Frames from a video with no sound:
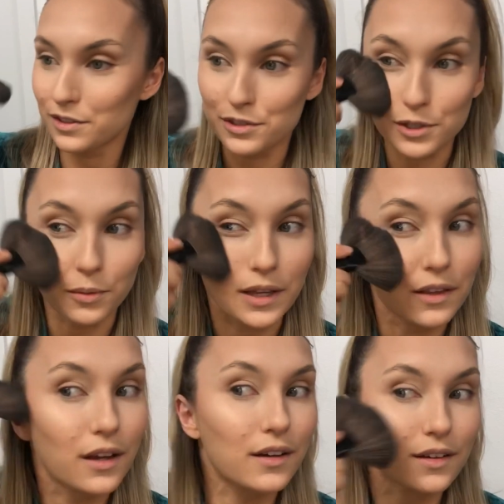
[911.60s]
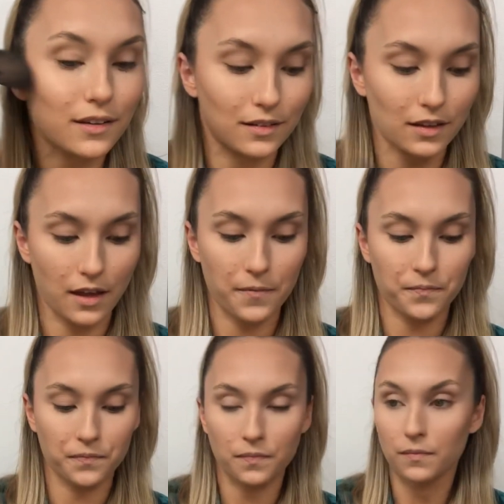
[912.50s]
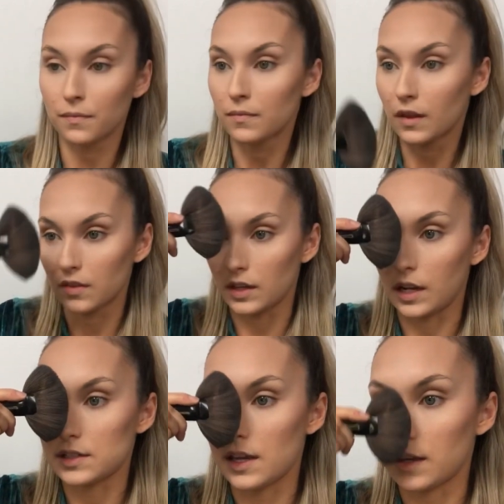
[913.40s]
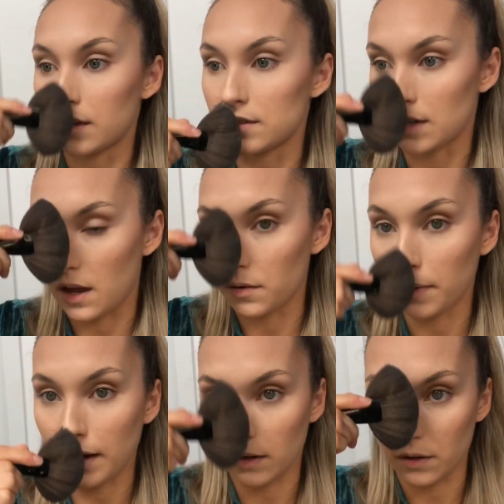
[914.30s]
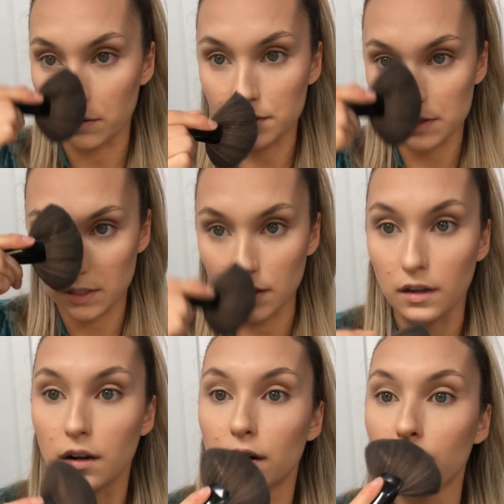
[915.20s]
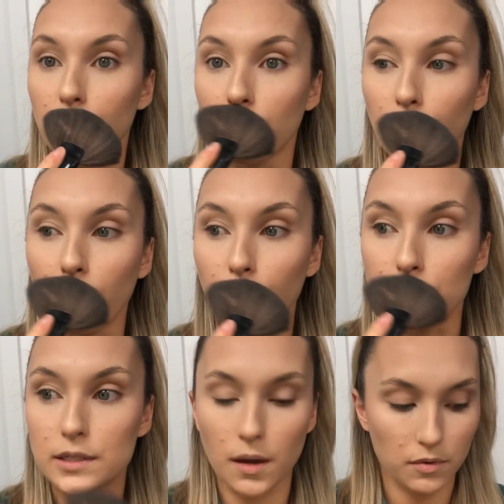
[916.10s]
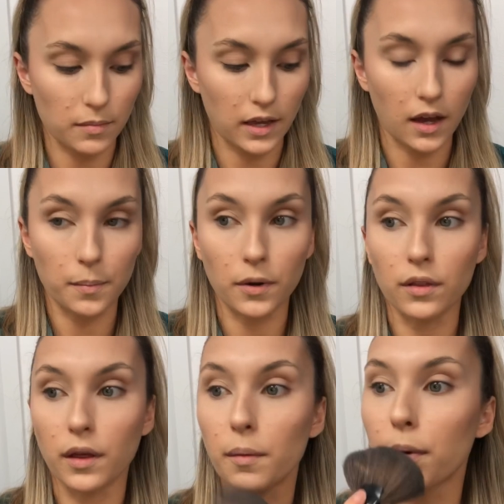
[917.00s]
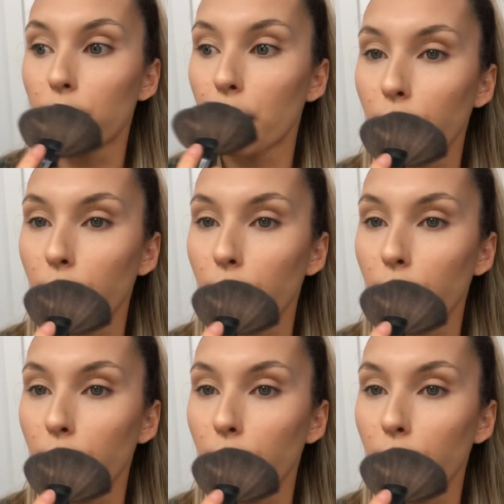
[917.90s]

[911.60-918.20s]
dewy look, okay? Then I take it down my nose here, on top of my upper lip,